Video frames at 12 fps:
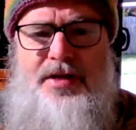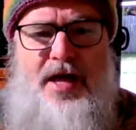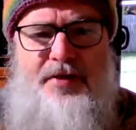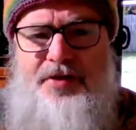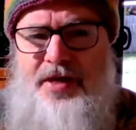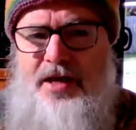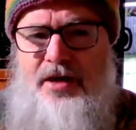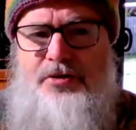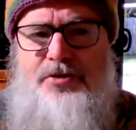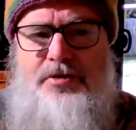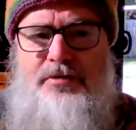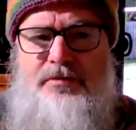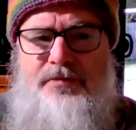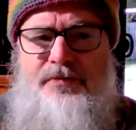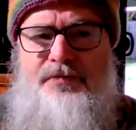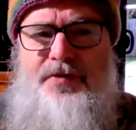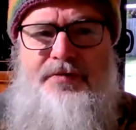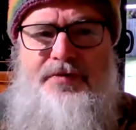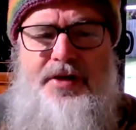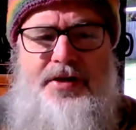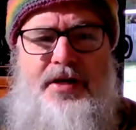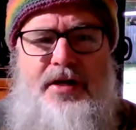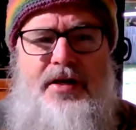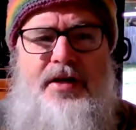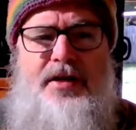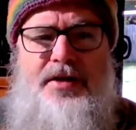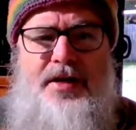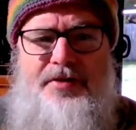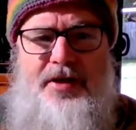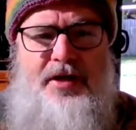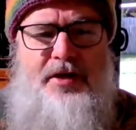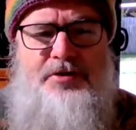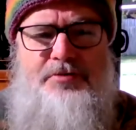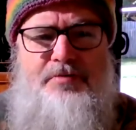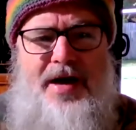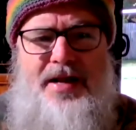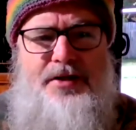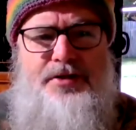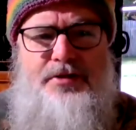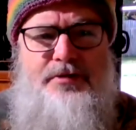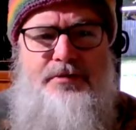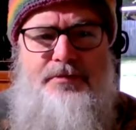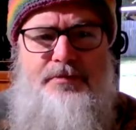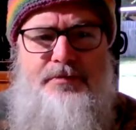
Nothing else. Vivian, nothing else matters.